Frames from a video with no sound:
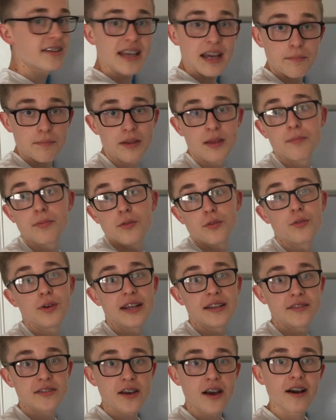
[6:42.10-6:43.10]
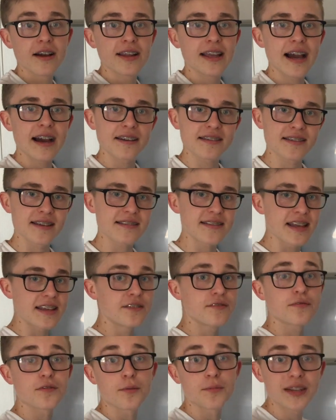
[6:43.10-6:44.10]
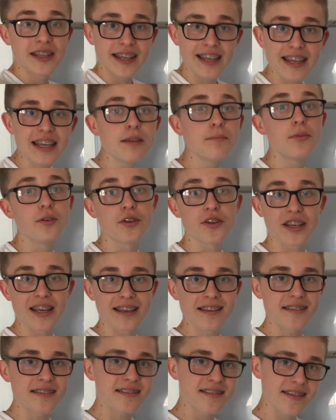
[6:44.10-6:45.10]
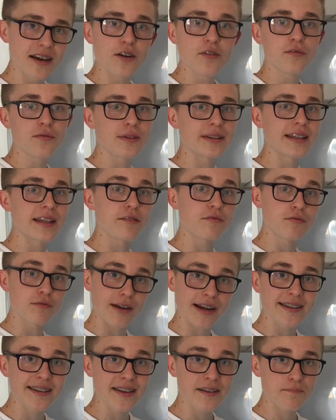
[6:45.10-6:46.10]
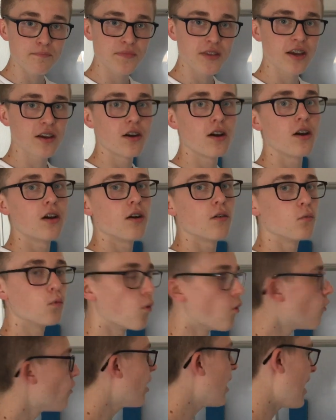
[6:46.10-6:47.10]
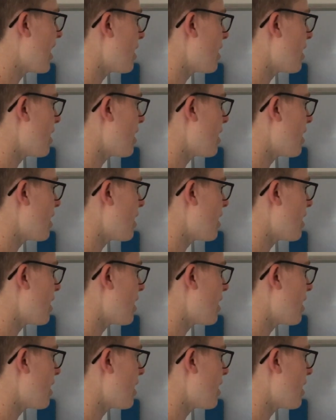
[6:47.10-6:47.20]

to get people into early access is from the ebook itself when they've read it. What